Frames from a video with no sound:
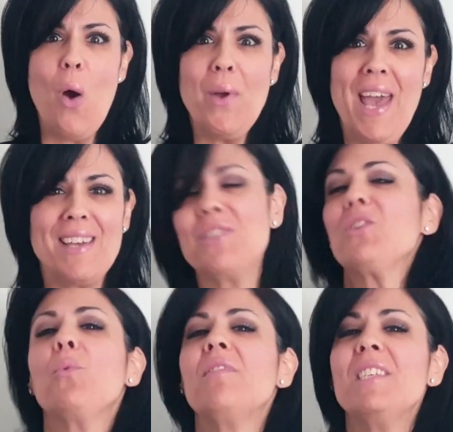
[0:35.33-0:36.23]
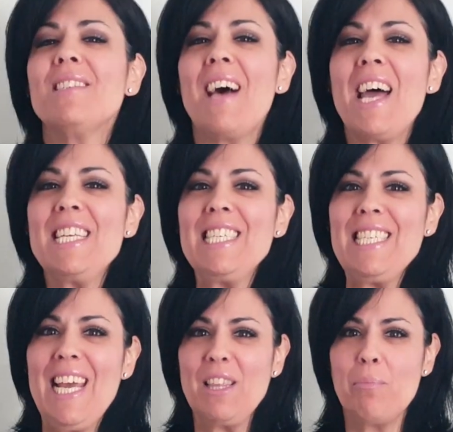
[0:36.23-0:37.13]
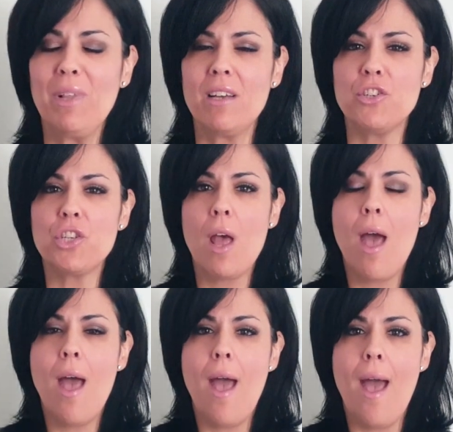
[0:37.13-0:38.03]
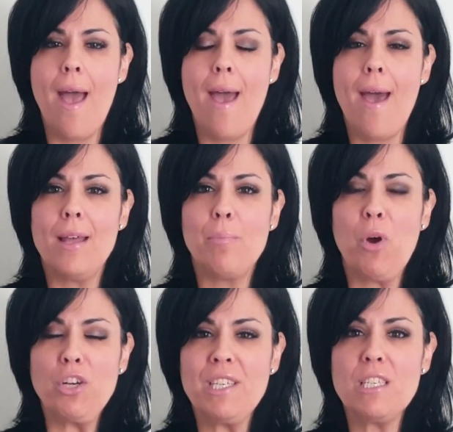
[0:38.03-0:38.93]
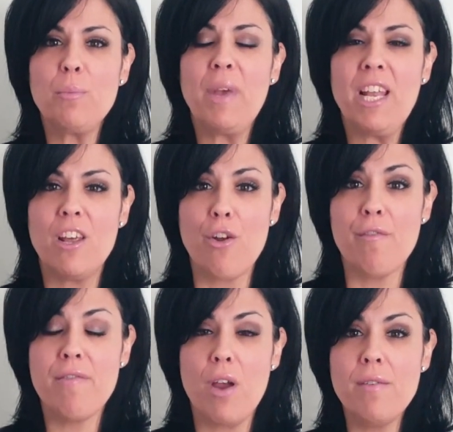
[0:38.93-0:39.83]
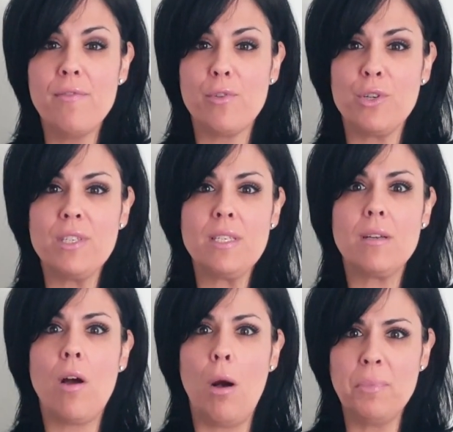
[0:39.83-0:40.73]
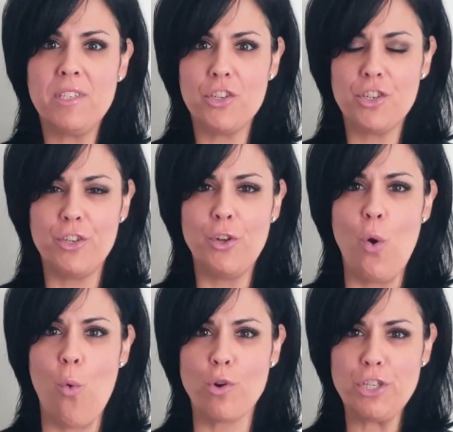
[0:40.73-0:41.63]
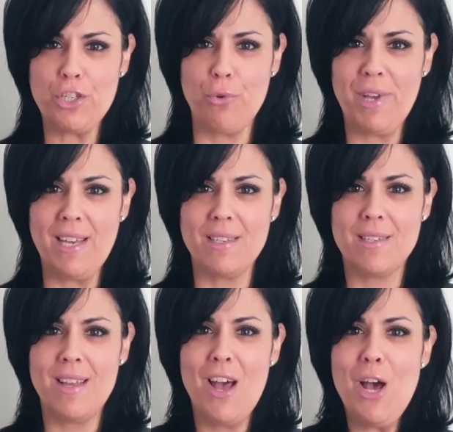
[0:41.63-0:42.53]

Okay, so we've decided to take the plunge and participate in our very first competition or showcase.